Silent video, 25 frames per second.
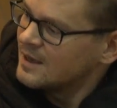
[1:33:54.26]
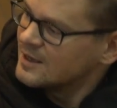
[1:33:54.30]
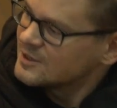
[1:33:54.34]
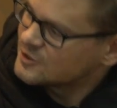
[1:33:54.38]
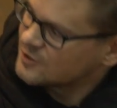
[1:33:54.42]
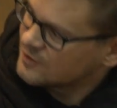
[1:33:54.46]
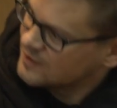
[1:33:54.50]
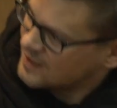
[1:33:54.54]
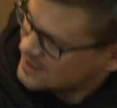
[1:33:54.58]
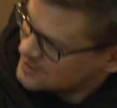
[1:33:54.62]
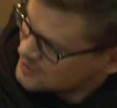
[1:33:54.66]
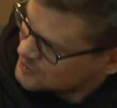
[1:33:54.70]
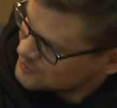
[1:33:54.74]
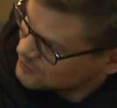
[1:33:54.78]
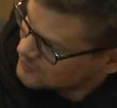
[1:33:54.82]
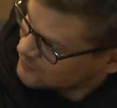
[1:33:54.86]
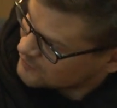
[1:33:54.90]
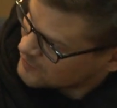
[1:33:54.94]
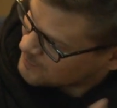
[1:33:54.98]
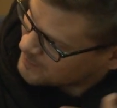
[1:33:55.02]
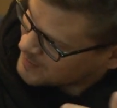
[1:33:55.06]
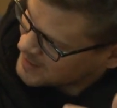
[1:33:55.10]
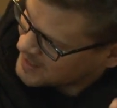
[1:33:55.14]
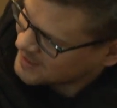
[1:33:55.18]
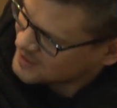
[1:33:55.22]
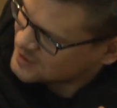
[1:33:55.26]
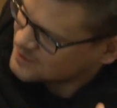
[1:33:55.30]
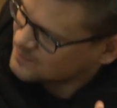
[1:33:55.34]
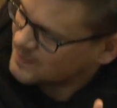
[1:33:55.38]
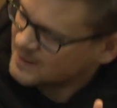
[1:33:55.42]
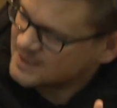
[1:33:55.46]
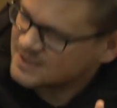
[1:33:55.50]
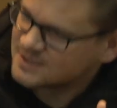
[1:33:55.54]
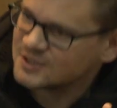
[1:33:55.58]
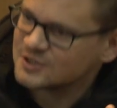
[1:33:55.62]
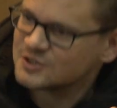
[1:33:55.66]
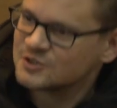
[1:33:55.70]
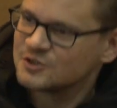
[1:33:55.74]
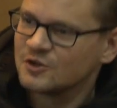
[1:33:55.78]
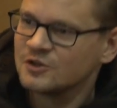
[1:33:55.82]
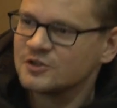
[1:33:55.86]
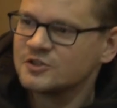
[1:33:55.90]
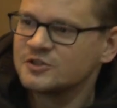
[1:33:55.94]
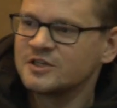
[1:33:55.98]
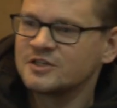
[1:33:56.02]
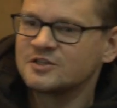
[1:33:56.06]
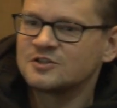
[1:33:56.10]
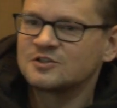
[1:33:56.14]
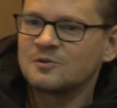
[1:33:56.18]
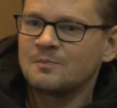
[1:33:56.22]
So that's sort of a black space that's
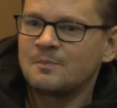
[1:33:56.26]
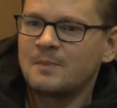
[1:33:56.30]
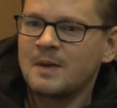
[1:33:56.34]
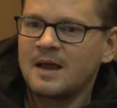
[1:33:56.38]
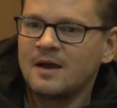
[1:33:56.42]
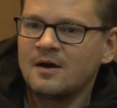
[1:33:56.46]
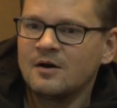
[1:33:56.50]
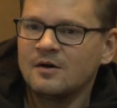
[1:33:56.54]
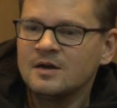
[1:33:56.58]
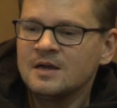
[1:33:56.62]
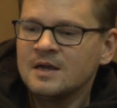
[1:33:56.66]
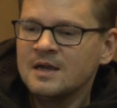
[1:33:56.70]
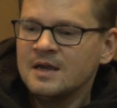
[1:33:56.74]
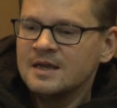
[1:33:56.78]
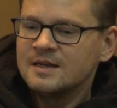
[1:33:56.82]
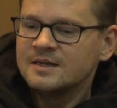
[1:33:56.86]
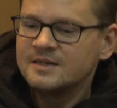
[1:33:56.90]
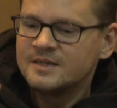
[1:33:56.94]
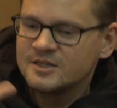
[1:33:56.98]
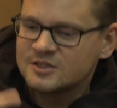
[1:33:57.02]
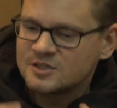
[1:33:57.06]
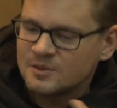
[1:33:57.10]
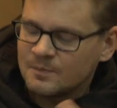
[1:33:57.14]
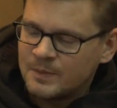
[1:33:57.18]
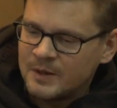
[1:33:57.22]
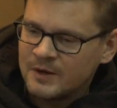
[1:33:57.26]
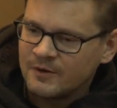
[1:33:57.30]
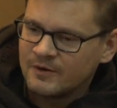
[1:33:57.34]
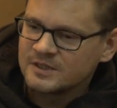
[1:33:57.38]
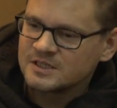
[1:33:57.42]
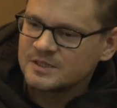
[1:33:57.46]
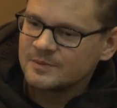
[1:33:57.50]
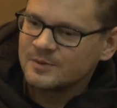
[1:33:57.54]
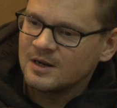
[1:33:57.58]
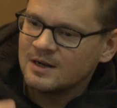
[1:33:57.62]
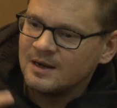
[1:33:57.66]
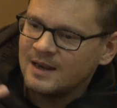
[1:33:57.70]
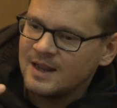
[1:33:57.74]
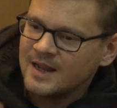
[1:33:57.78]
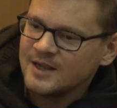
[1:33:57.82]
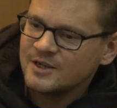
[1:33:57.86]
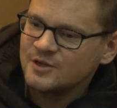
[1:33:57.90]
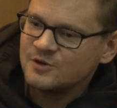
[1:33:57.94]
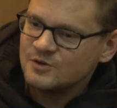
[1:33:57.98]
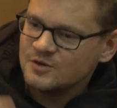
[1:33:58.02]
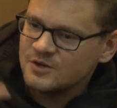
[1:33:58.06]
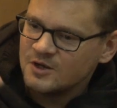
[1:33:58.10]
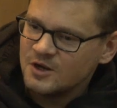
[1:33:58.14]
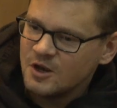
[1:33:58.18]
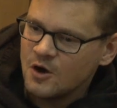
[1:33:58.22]
not just about disappearing someone and letting
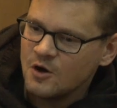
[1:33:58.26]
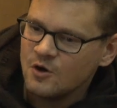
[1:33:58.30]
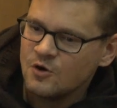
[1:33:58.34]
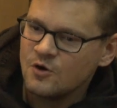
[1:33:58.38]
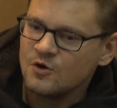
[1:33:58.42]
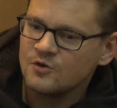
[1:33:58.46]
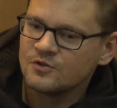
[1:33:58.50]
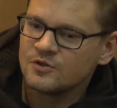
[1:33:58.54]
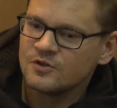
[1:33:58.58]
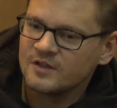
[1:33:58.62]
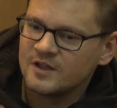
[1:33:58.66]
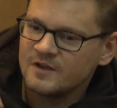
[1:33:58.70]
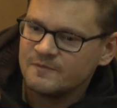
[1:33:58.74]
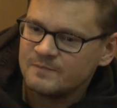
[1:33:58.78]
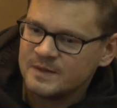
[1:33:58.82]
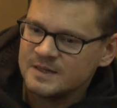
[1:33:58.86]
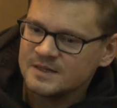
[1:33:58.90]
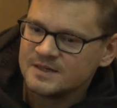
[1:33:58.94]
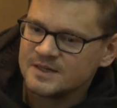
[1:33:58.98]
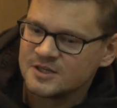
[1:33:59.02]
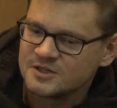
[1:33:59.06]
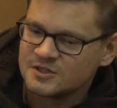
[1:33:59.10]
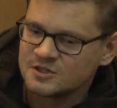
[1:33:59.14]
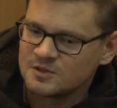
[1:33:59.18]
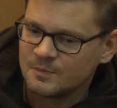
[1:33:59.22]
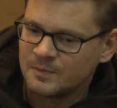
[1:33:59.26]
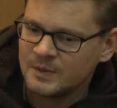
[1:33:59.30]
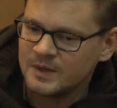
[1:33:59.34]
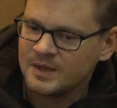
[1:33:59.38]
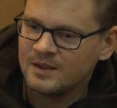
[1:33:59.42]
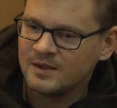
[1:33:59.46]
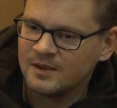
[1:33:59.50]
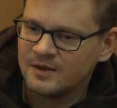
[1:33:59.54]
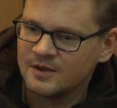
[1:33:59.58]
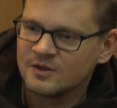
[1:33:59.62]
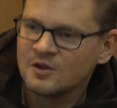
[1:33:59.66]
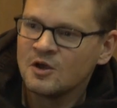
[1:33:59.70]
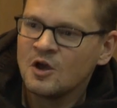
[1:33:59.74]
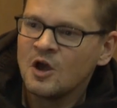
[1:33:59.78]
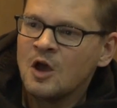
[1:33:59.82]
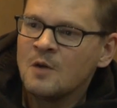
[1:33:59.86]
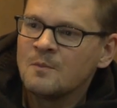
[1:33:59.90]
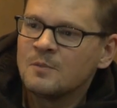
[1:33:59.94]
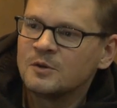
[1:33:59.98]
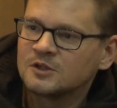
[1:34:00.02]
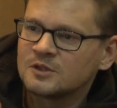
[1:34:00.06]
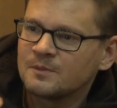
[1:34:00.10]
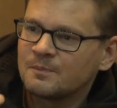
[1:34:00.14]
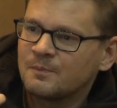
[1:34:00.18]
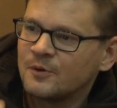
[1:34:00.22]
you know that they've been disappeared,
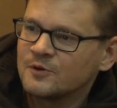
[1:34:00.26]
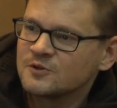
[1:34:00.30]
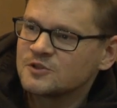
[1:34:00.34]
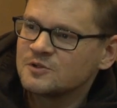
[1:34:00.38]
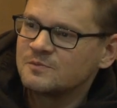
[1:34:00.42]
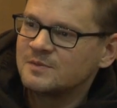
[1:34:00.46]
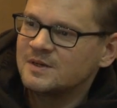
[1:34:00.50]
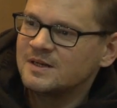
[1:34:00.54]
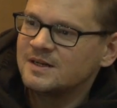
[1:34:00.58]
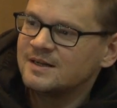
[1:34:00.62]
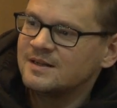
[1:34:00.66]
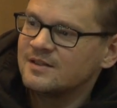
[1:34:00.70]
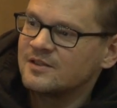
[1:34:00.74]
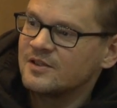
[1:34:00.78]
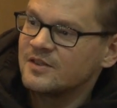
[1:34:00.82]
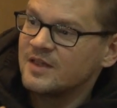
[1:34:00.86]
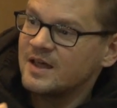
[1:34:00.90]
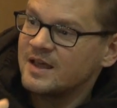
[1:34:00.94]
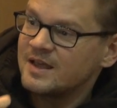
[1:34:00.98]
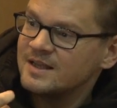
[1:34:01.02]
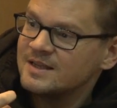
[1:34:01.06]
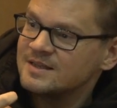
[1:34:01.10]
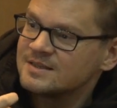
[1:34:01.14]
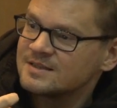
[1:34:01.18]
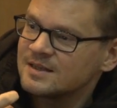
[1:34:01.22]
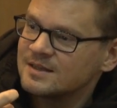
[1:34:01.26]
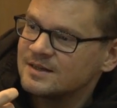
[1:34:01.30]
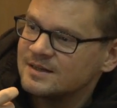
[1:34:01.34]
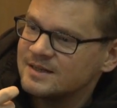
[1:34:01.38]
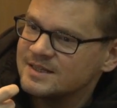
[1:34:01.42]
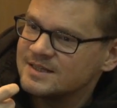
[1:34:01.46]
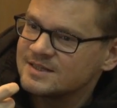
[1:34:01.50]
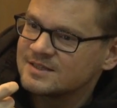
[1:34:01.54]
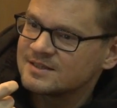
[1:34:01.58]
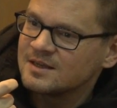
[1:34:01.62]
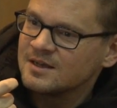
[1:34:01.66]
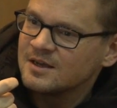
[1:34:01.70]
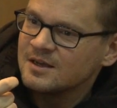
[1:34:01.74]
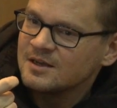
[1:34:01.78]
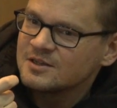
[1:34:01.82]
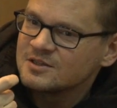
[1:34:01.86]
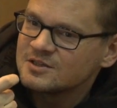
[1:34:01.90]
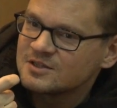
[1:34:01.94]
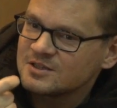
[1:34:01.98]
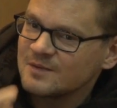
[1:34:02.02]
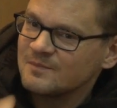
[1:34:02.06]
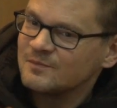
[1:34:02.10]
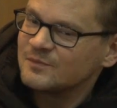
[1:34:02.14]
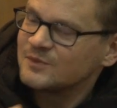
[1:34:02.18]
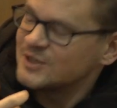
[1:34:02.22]
but the possibility that there is at least
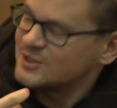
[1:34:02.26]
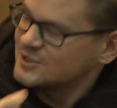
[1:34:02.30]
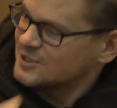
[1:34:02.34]
some